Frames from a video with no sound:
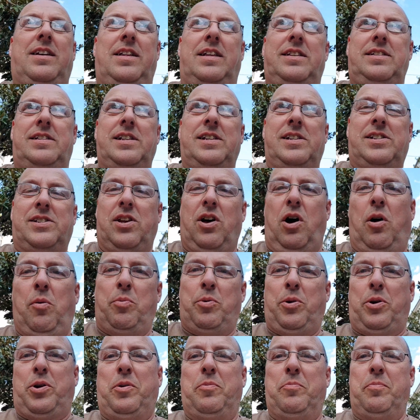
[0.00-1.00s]
this is
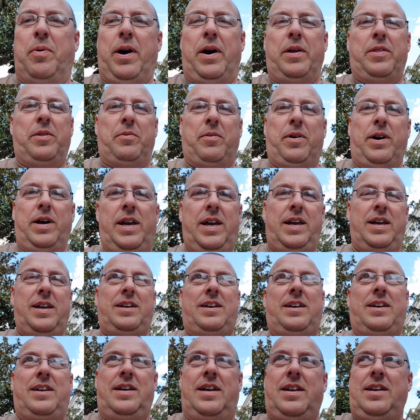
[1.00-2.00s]
Saarbrücken by the way,
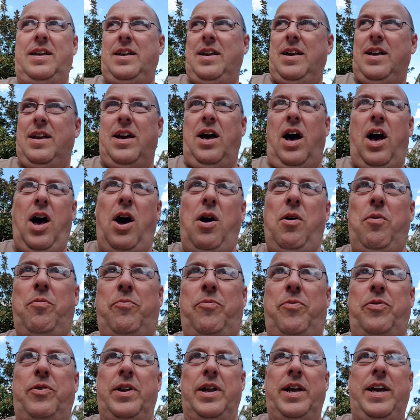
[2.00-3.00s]

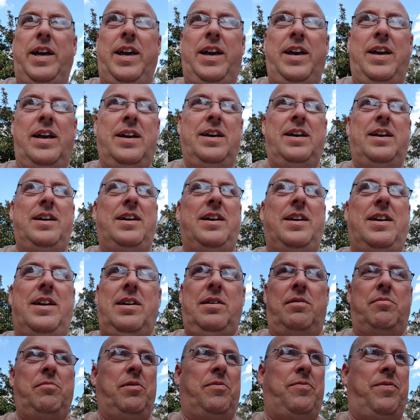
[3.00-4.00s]
hopefully
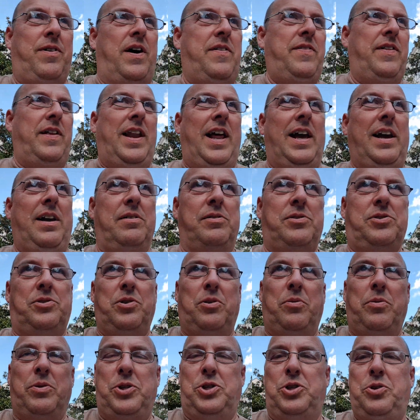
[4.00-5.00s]
we'll find the Lego
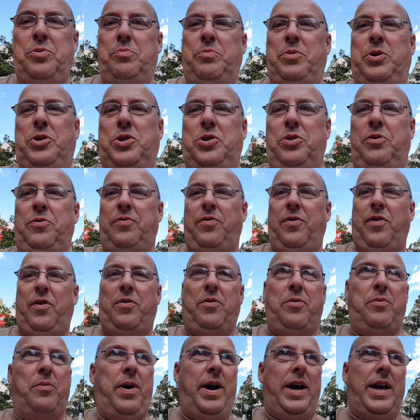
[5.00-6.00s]
store, which shouldn't be too
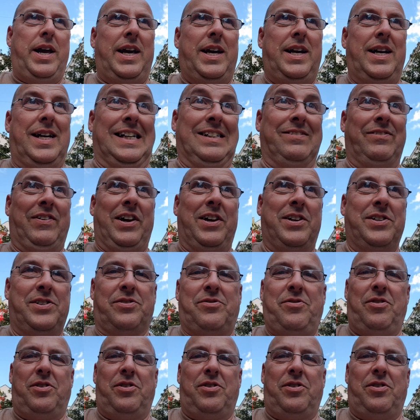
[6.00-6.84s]
far away, fingers